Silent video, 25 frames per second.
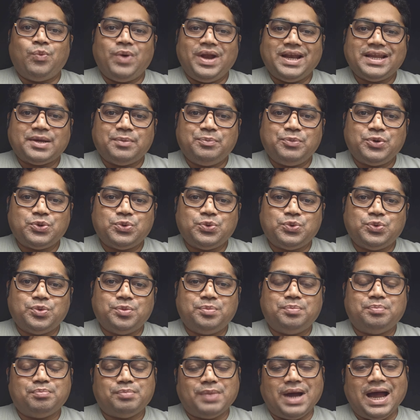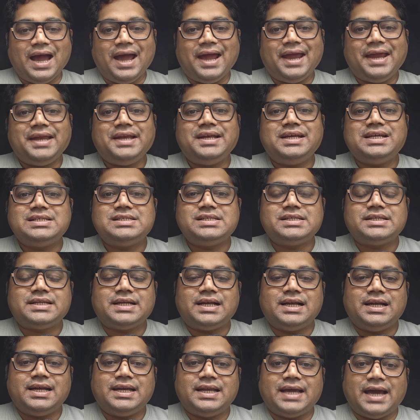Welcome to my
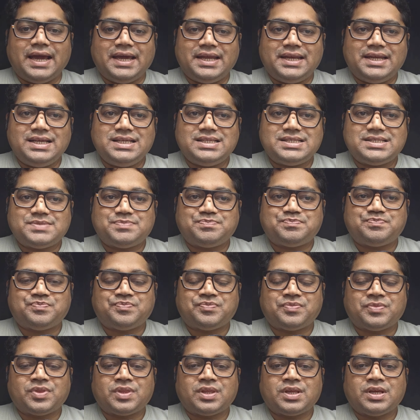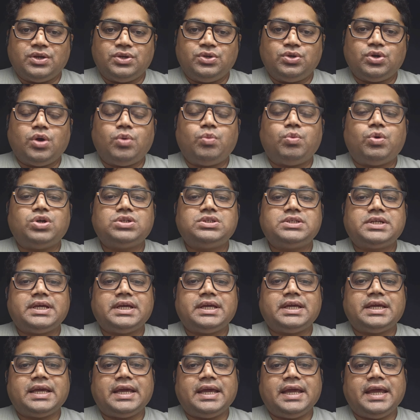digital diaries. You're
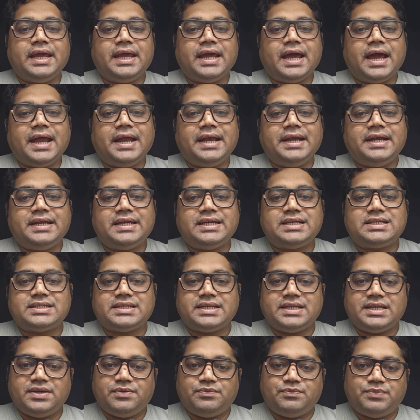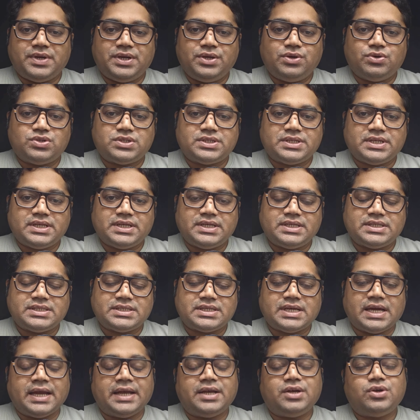watching AI dictionary video
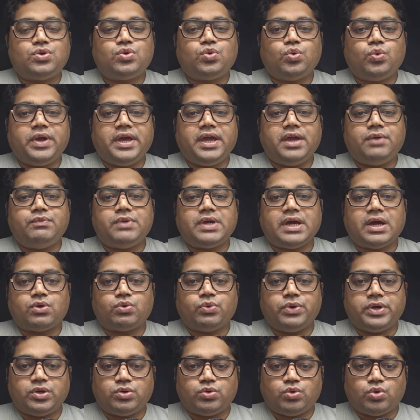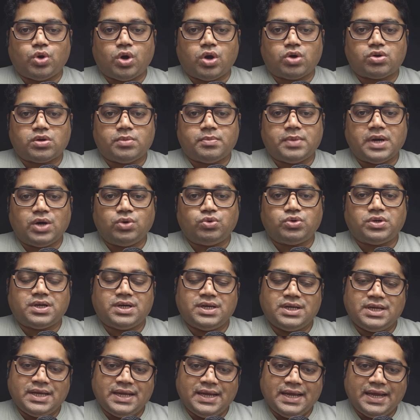series and today we are going to talk
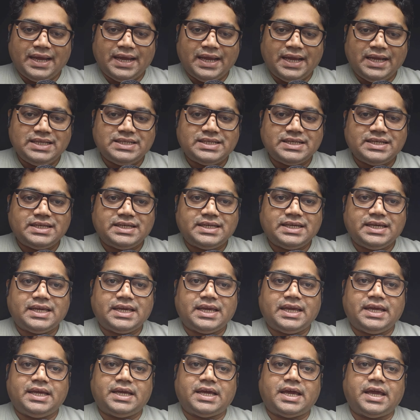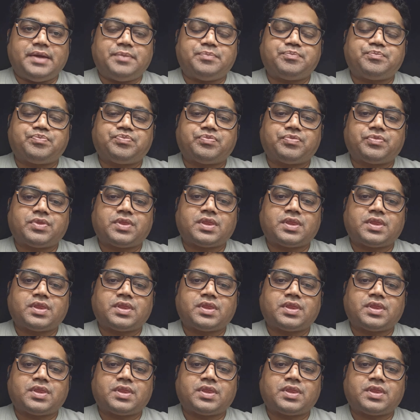about agentic AI.